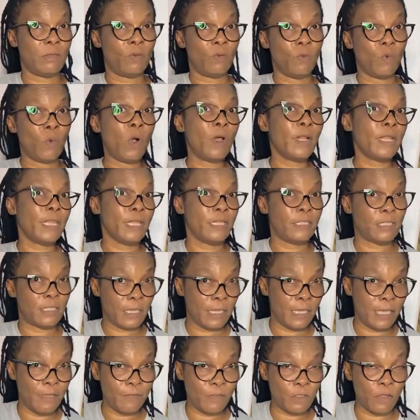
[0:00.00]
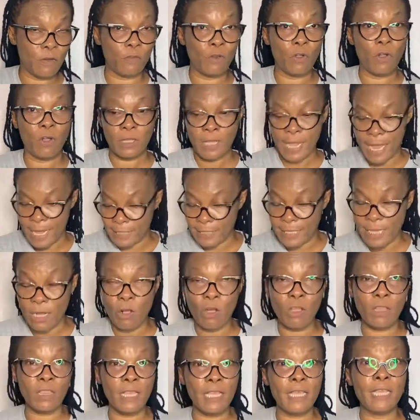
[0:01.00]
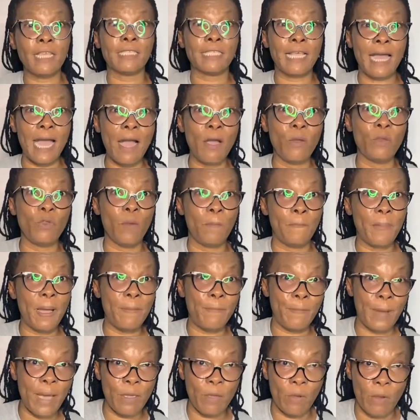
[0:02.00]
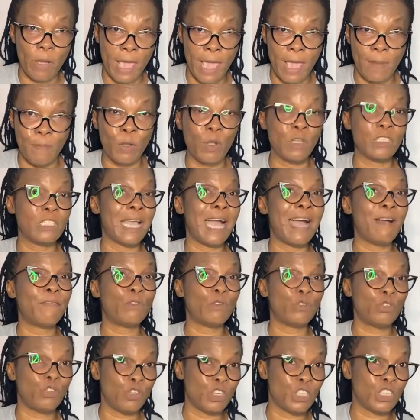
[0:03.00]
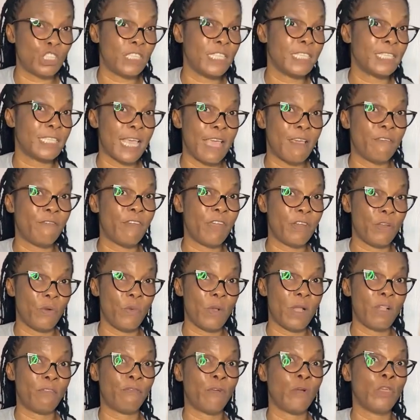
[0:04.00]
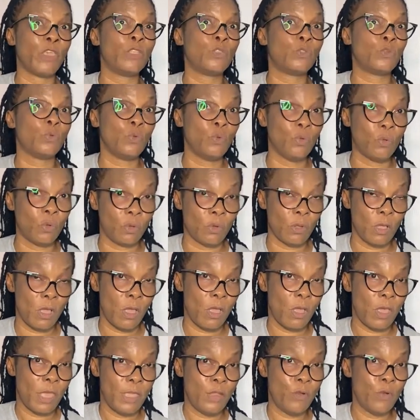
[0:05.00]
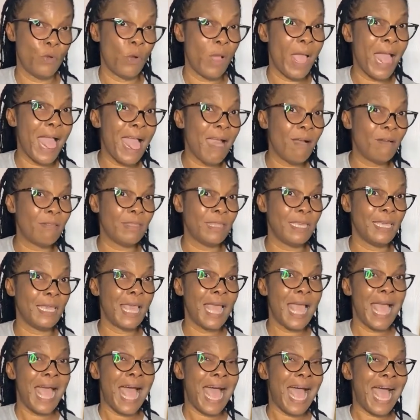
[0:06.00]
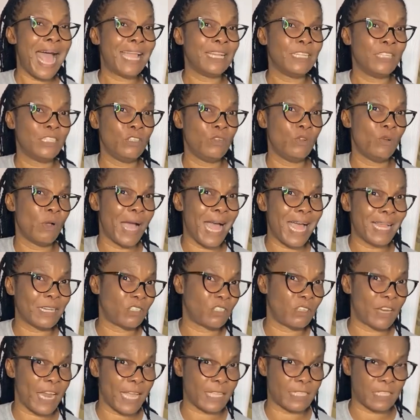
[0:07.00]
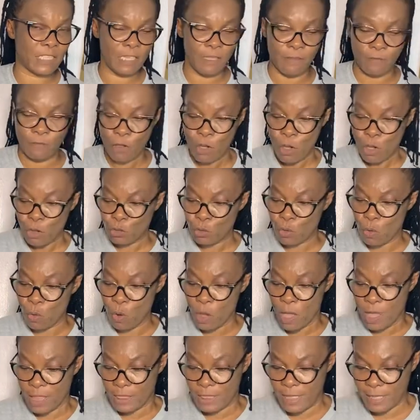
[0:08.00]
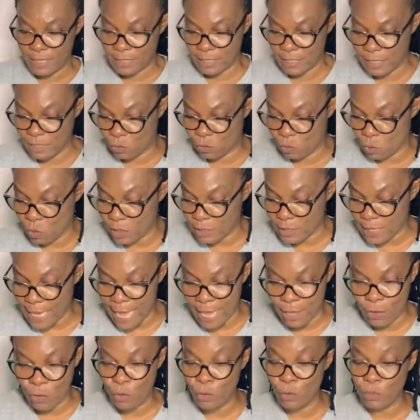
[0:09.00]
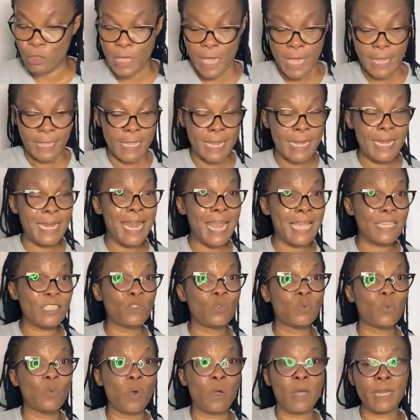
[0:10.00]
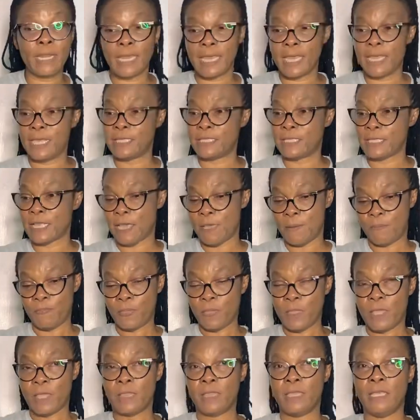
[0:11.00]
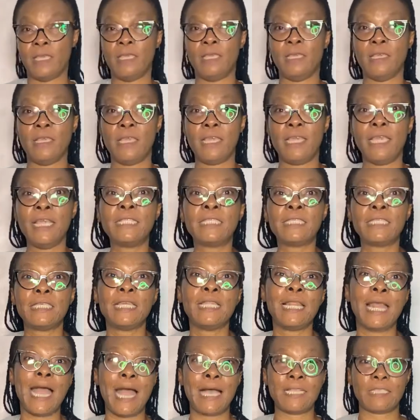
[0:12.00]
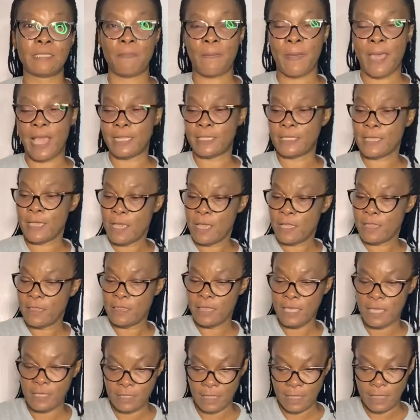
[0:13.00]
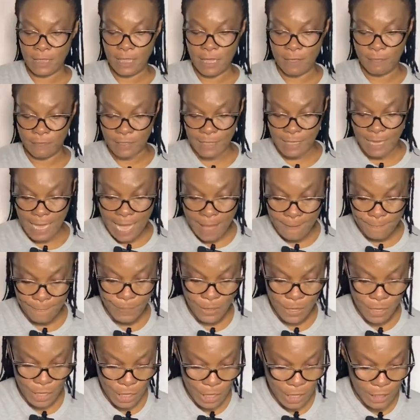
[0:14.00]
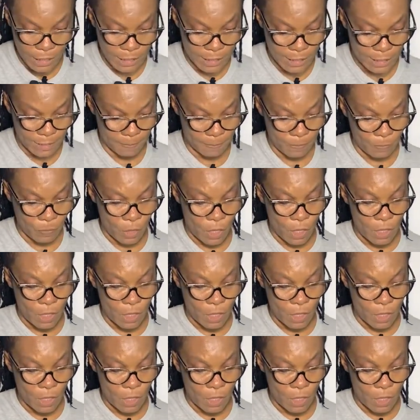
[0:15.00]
One is the gift of God, and secondly is how you pamper your hair, because you have to treat this hair very well for it to look, healthy and, attractive. So this is what I use. The next one is the eating aspect. These leaves can be eaten.